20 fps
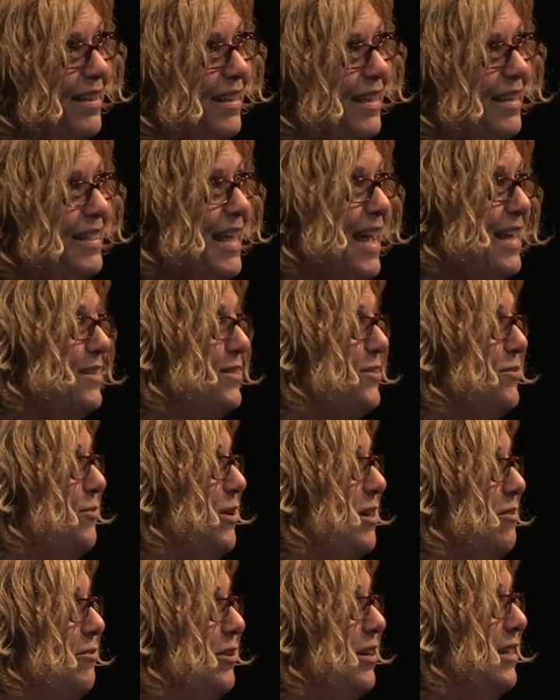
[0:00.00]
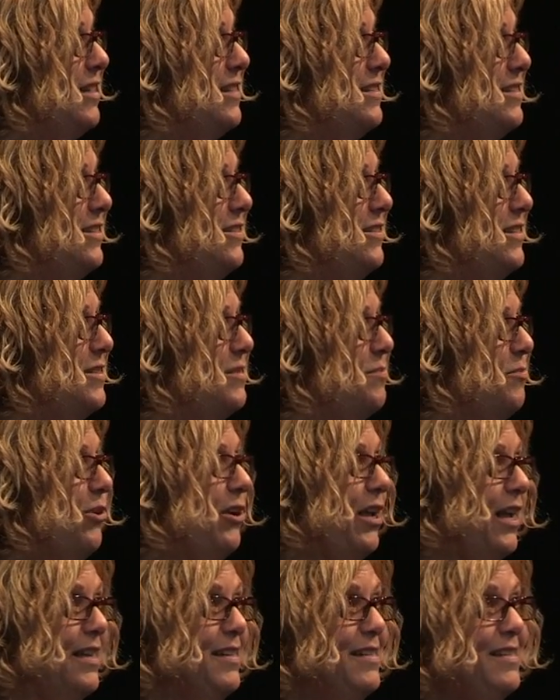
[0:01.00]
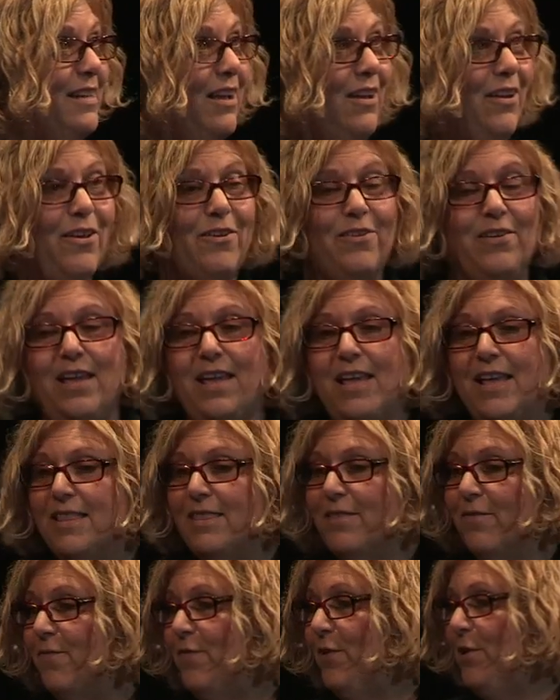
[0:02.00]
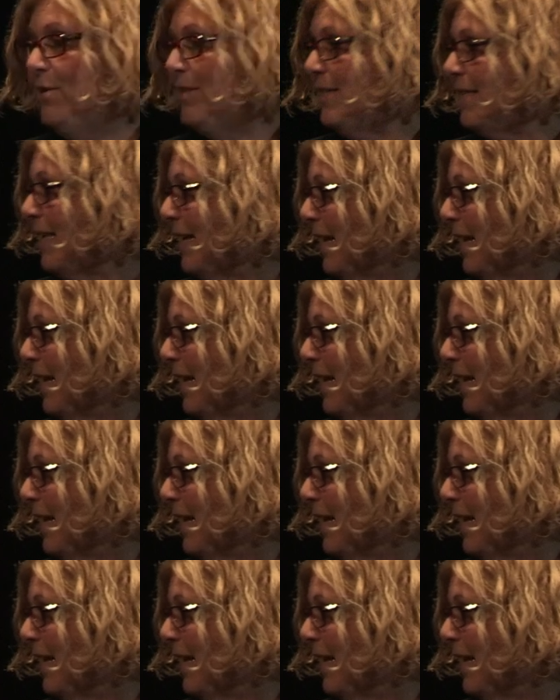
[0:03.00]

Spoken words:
And that's what we're going to do this morning. So the first